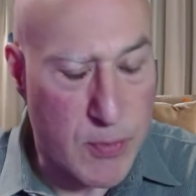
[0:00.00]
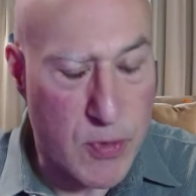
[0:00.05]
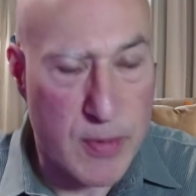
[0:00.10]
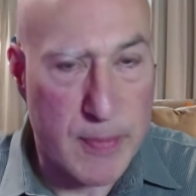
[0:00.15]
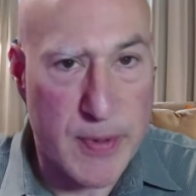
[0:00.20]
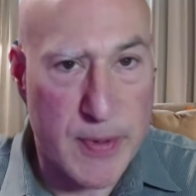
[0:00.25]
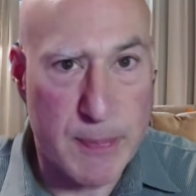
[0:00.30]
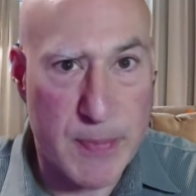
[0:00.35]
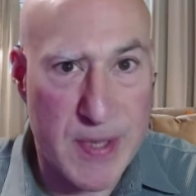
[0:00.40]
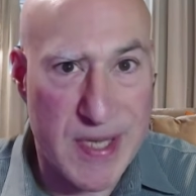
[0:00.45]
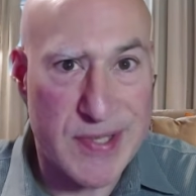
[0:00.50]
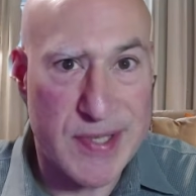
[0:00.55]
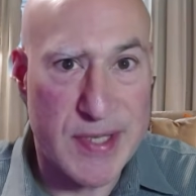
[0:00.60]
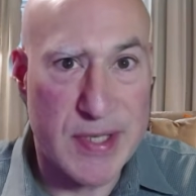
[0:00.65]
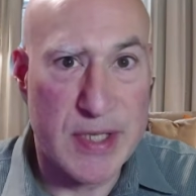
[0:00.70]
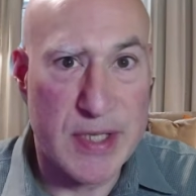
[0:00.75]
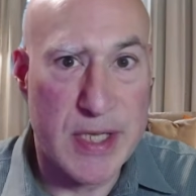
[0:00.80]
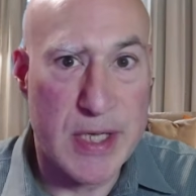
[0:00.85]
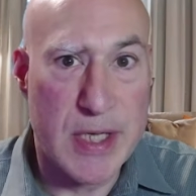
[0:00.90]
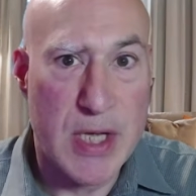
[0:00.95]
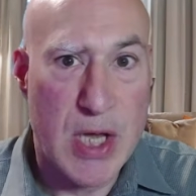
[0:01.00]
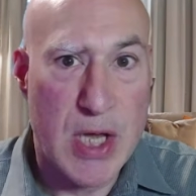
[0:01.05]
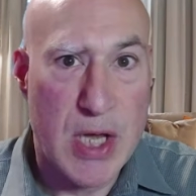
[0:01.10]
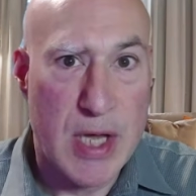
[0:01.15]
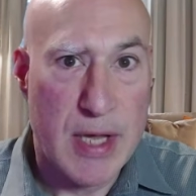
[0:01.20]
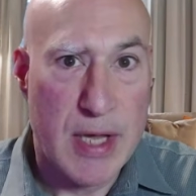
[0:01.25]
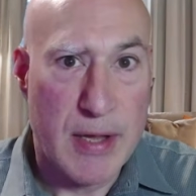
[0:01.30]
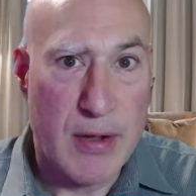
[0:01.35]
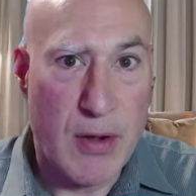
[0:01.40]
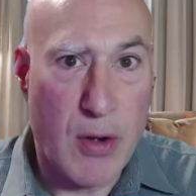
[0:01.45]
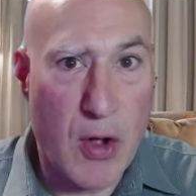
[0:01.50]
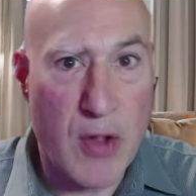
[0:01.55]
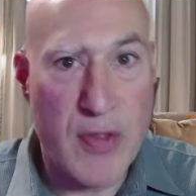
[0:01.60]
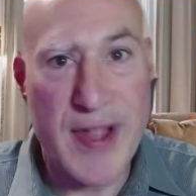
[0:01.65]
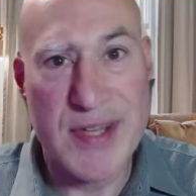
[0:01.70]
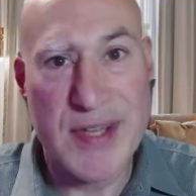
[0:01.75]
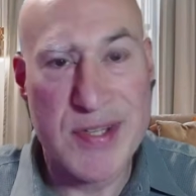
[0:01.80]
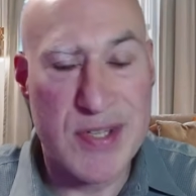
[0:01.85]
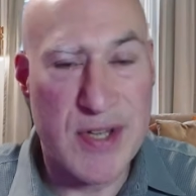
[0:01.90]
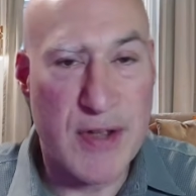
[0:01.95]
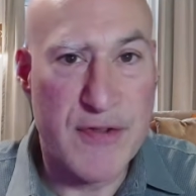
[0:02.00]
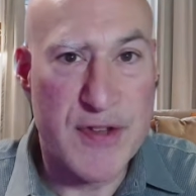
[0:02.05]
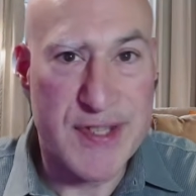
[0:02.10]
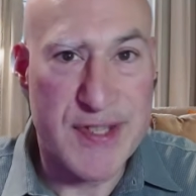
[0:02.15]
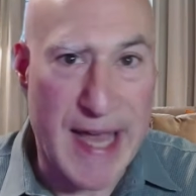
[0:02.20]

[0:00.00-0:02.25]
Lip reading: But basically, all that stuff is